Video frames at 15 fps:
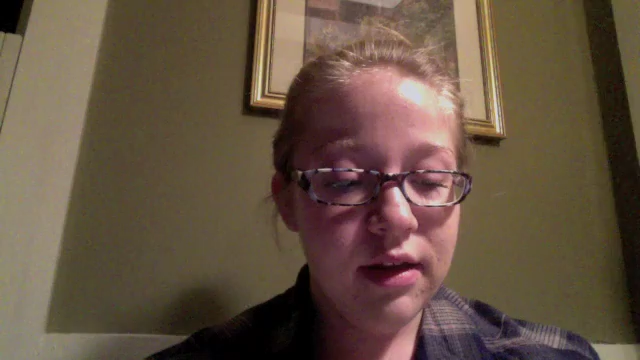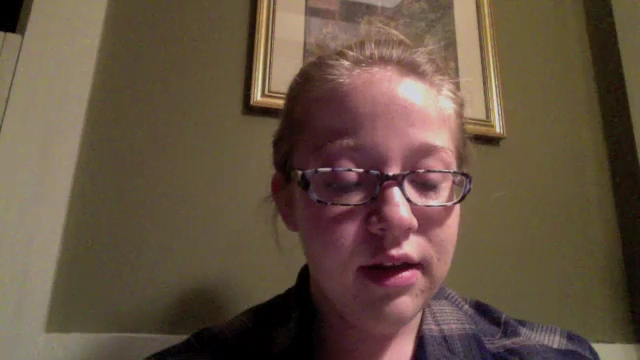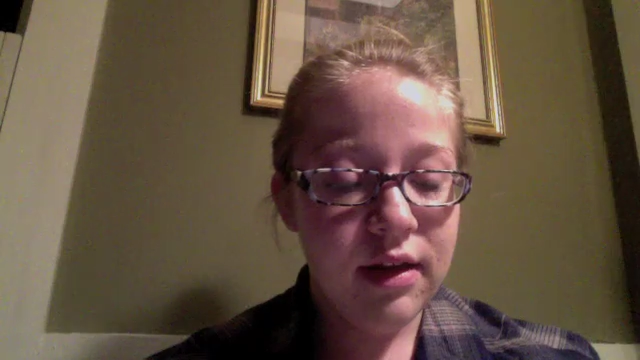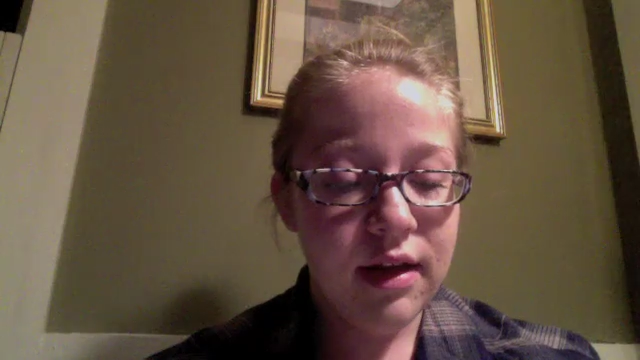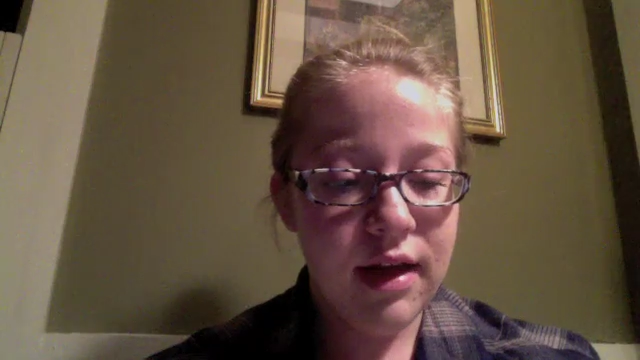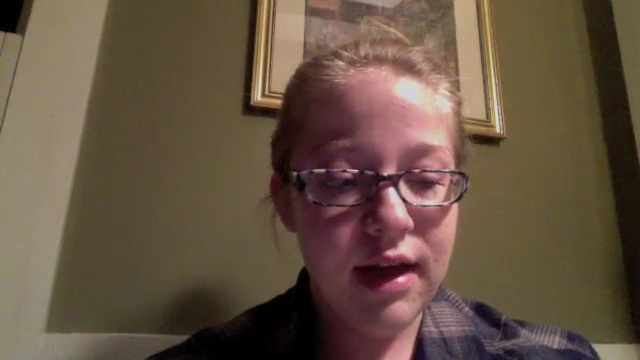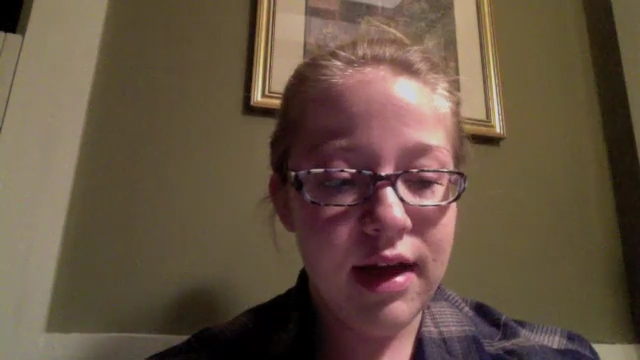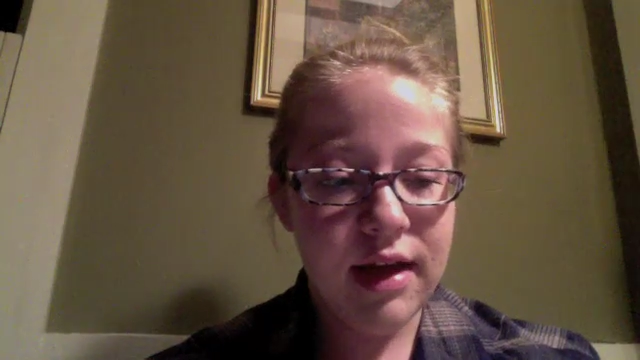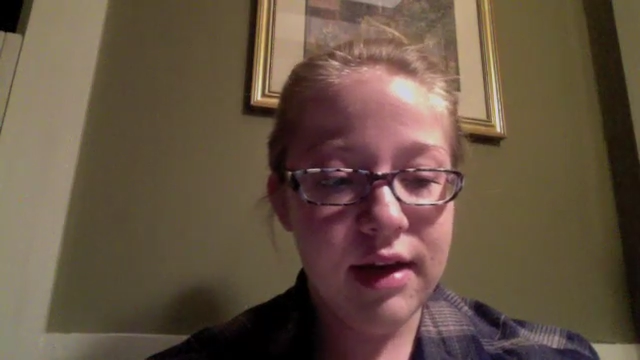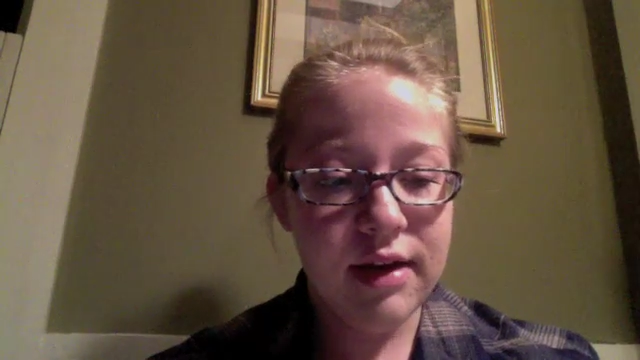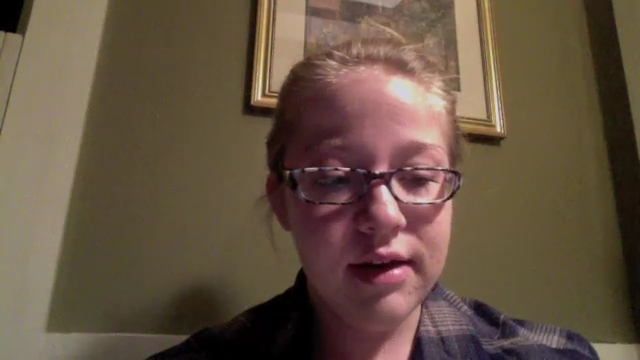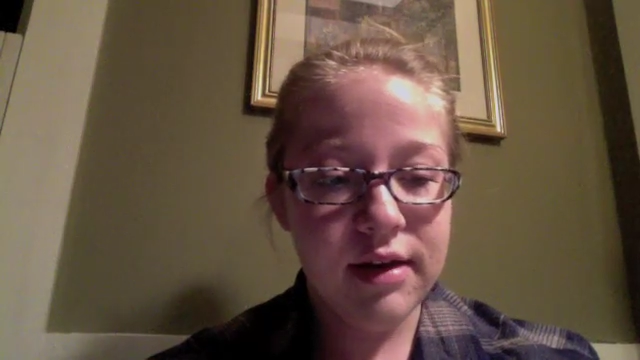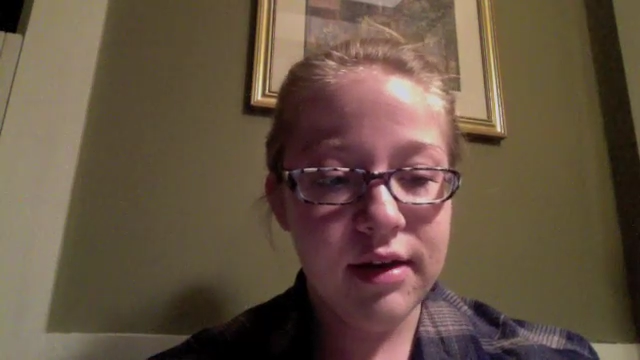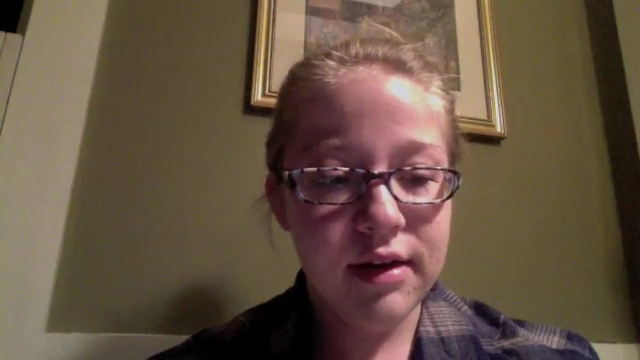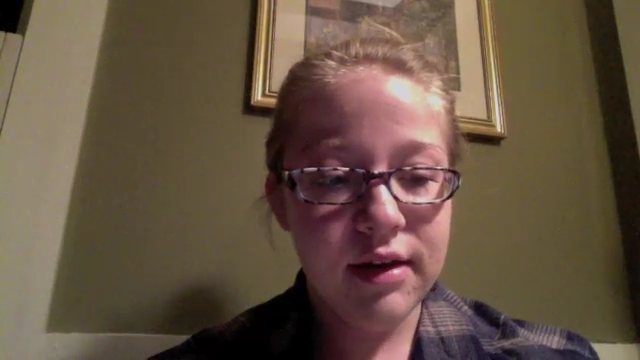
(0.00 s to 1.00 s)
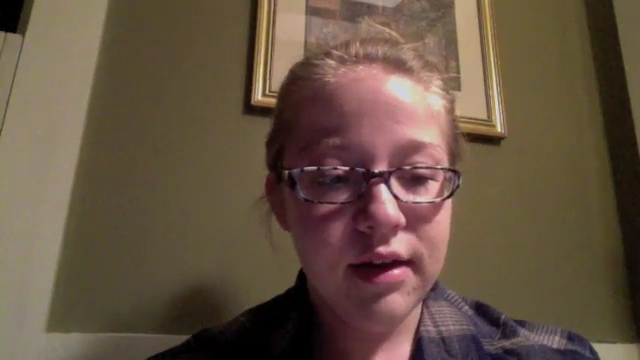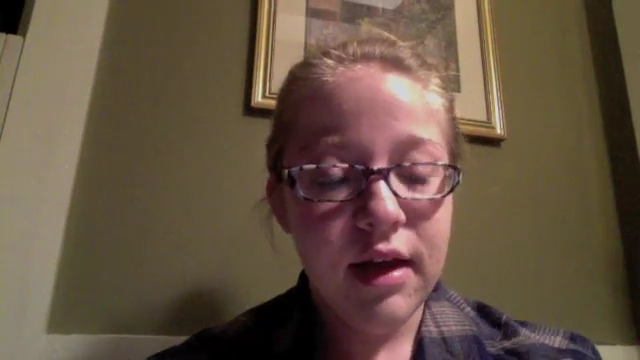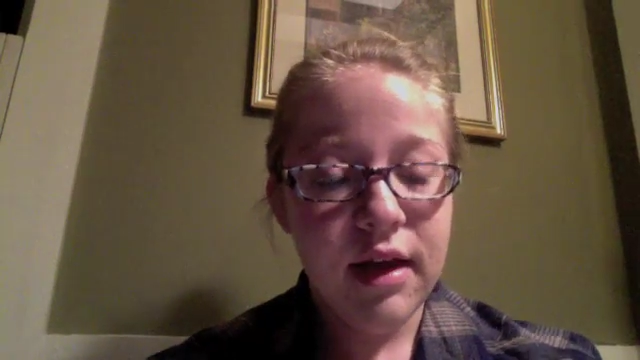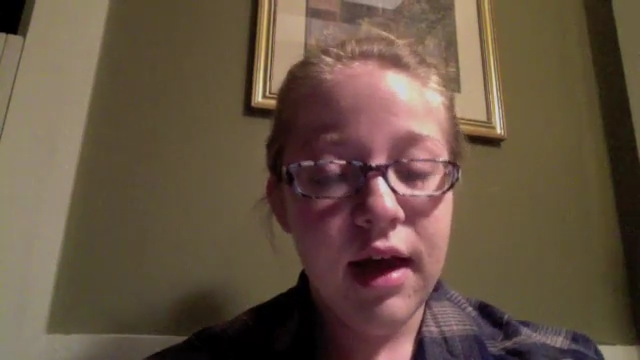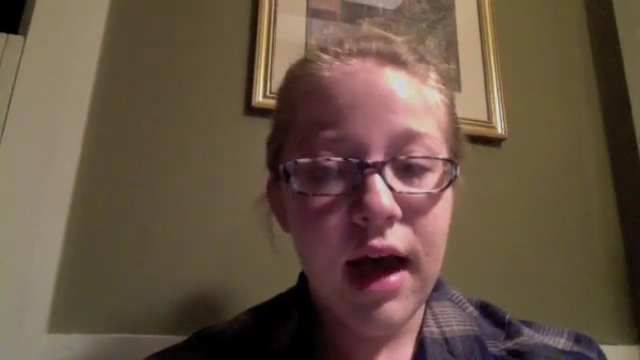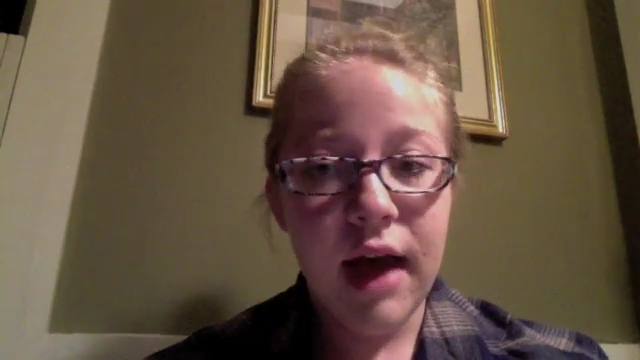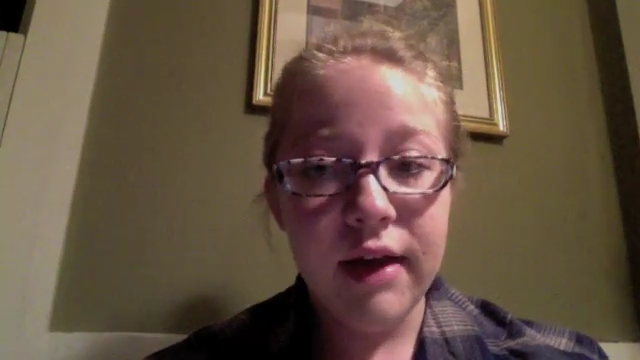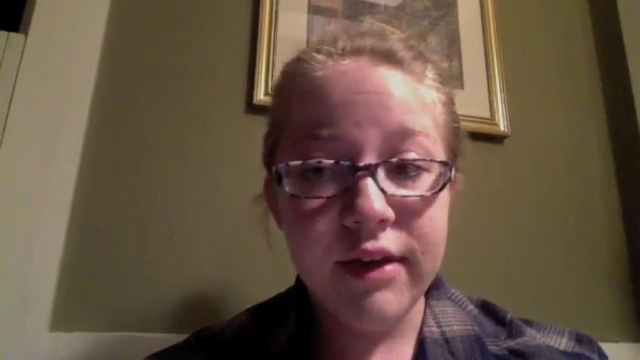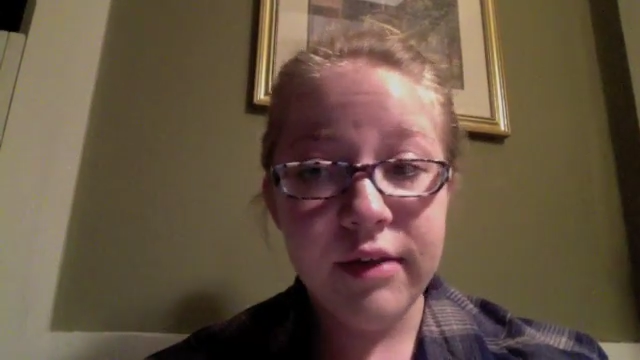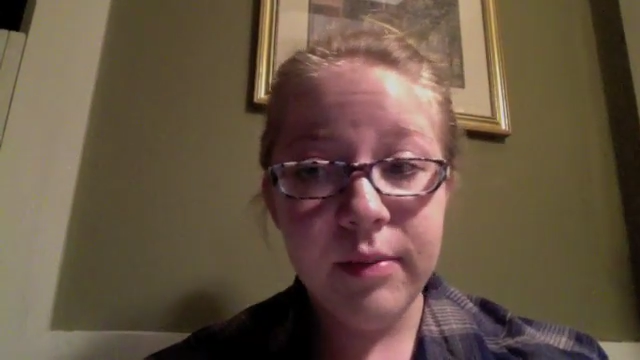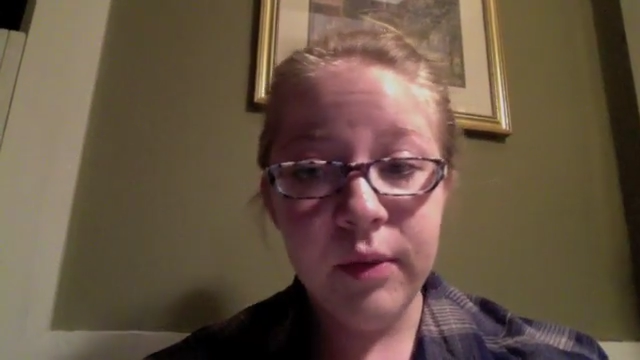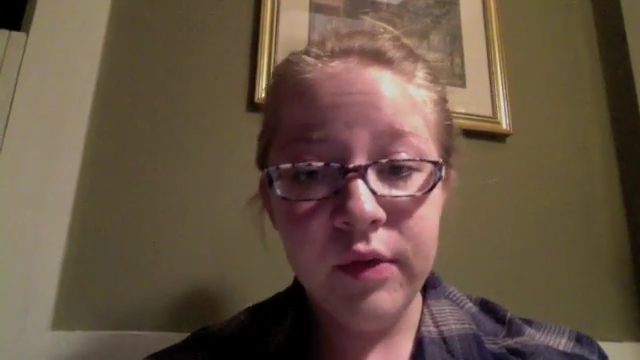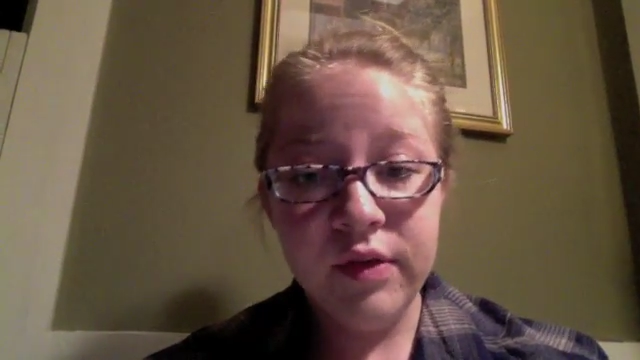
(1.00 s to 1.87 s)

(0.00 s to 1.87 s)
And I was supposed